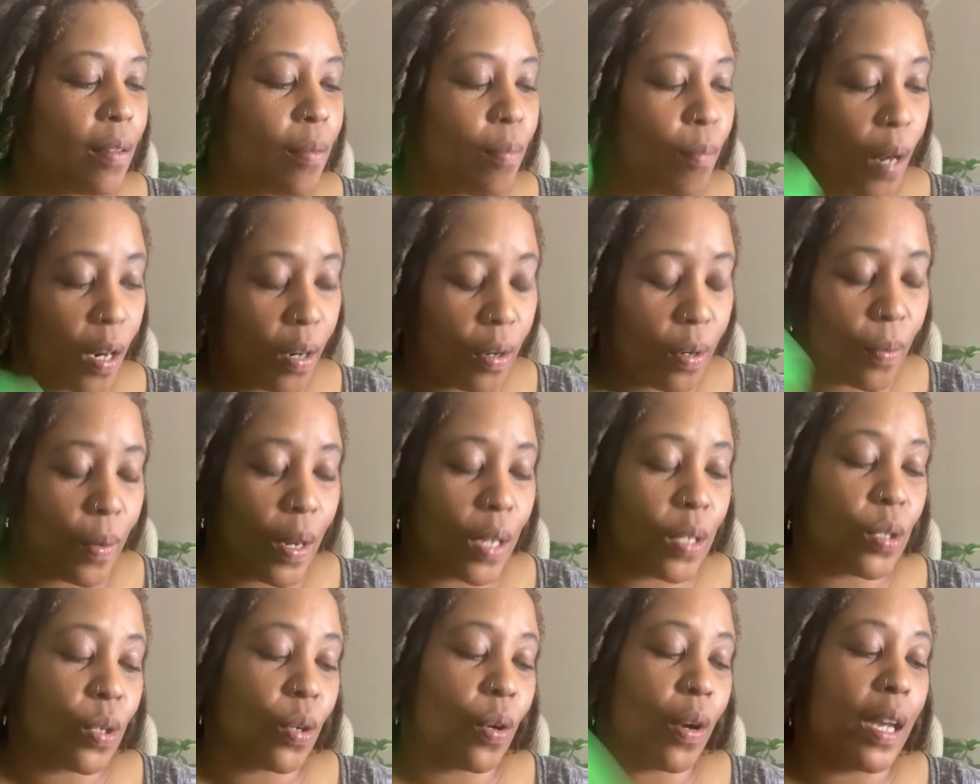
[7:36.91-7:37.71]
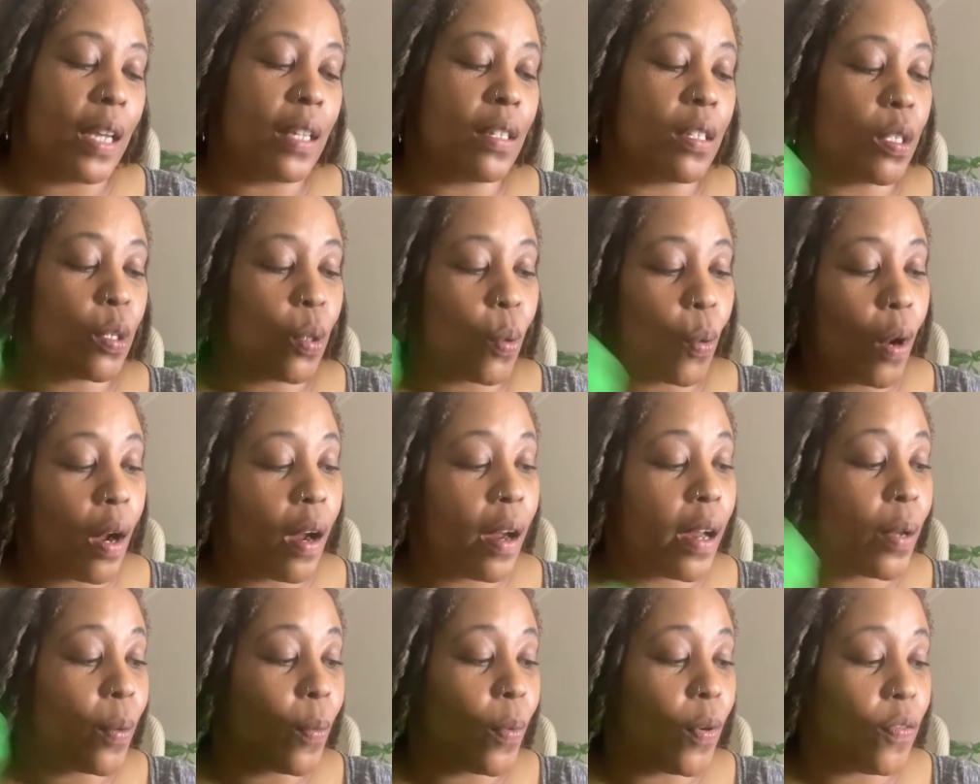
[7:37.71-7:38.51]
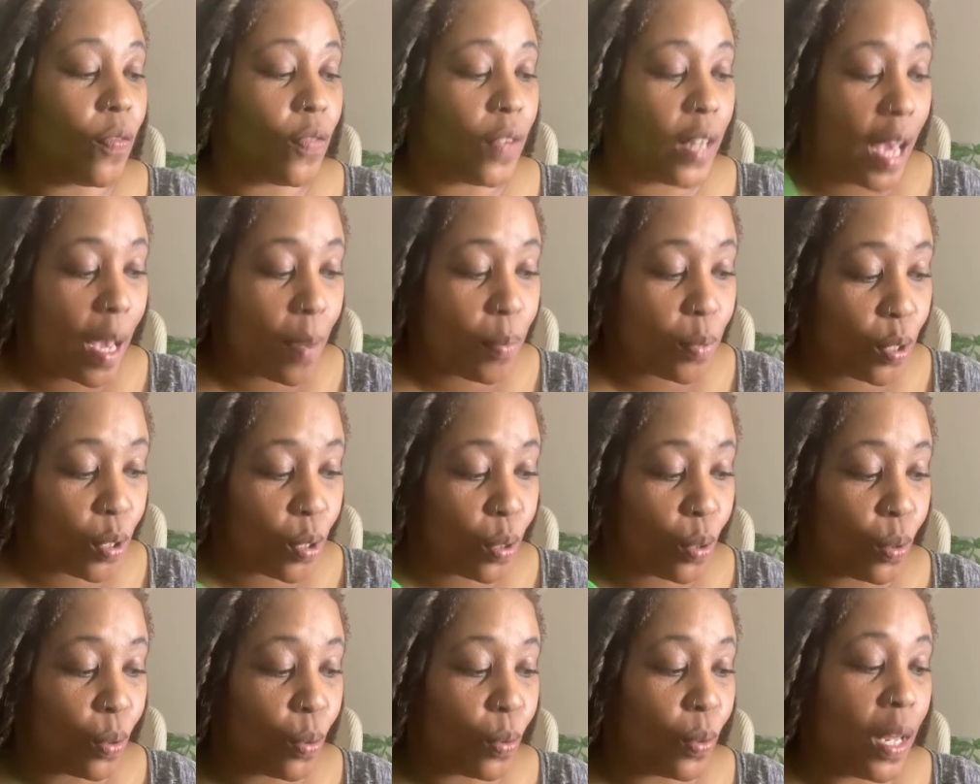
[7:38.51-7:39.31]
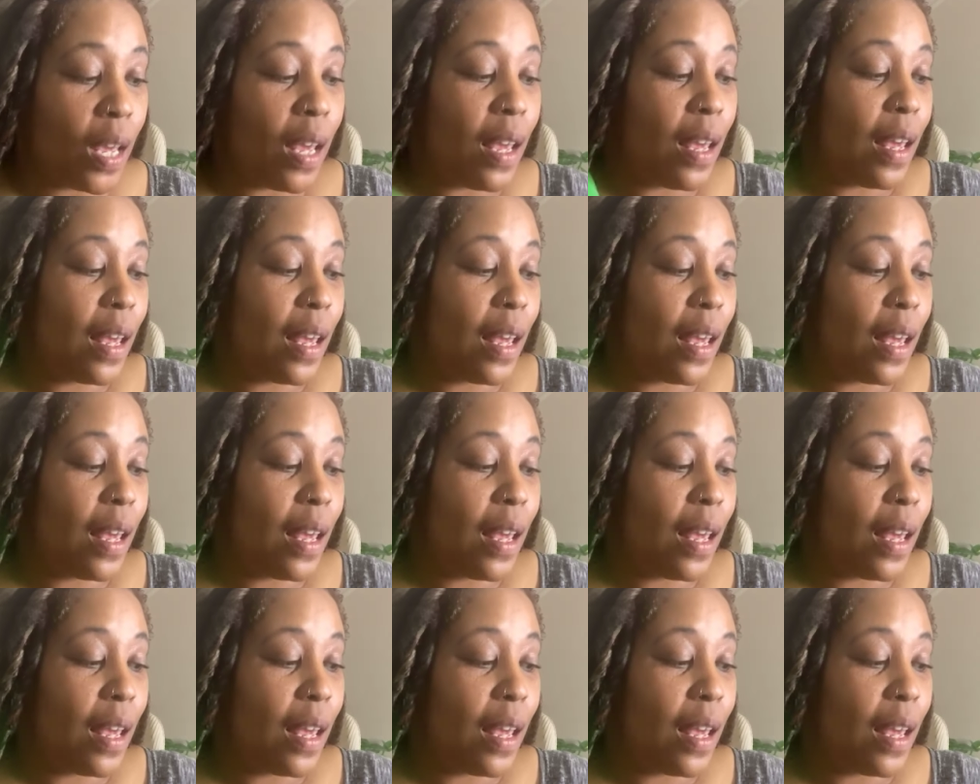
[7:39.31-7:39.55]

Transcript: Mercury retrograde squaring with Neptune,